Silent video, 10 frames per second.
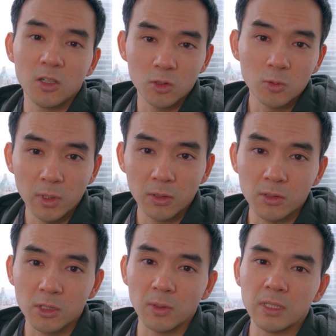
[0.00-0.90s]
hundred twenty
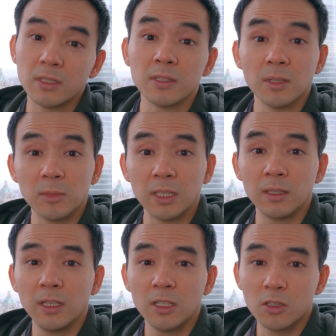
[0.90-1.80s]
hertz screens to
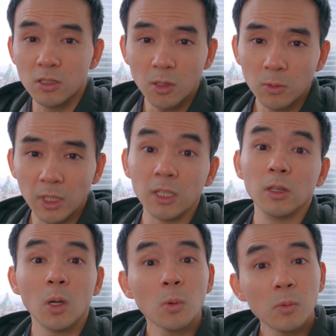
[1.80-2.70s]
something slower, like a
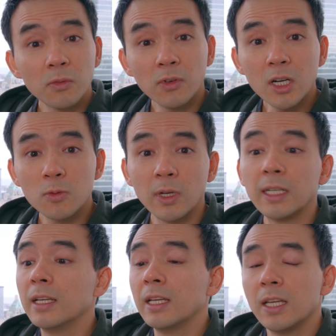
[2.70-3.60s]
lower refresh rate